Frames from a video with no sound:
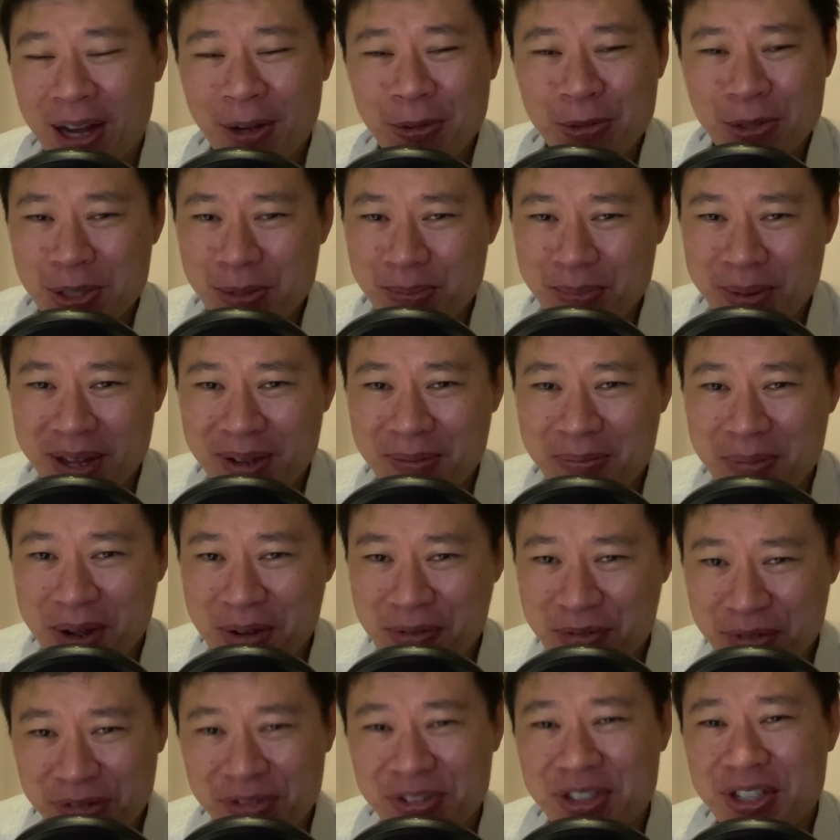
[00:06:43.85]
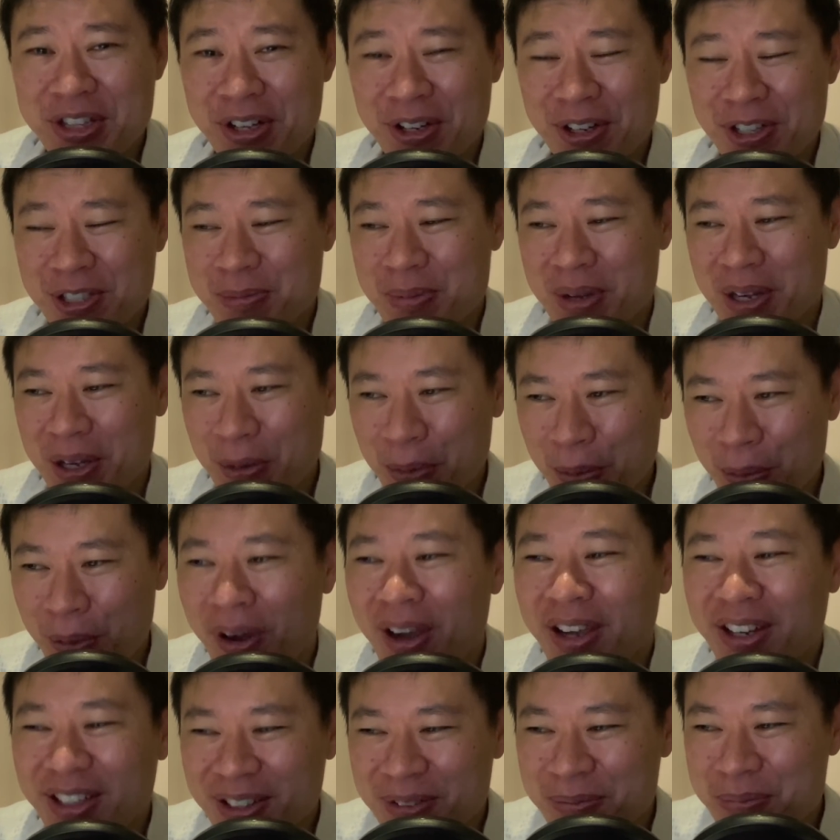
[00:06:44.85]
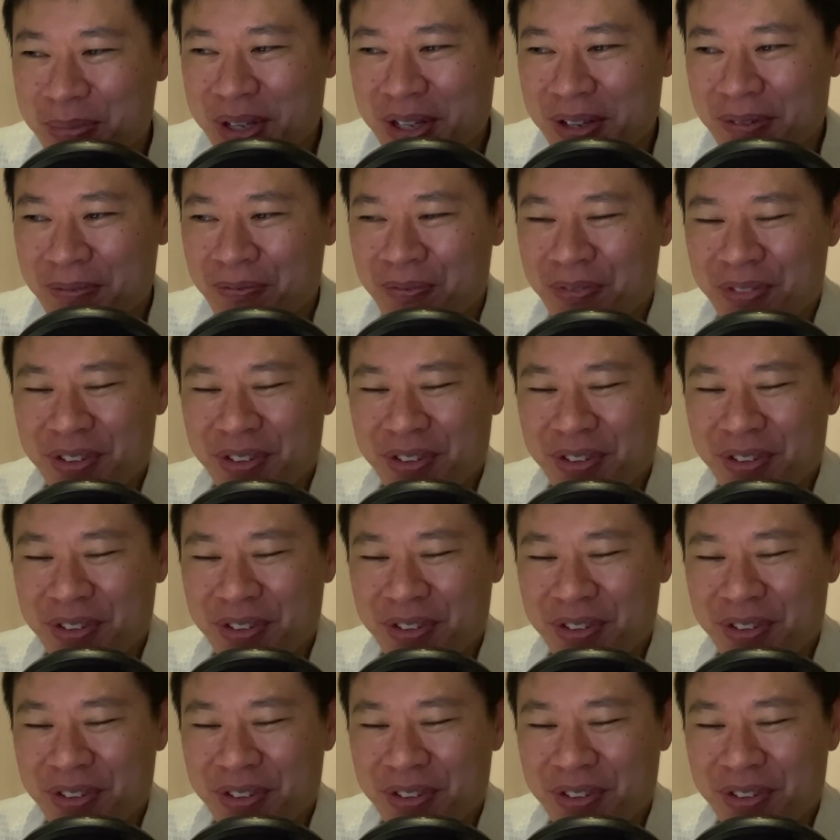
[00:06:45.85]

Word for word: outspend my $50 by quite a bit.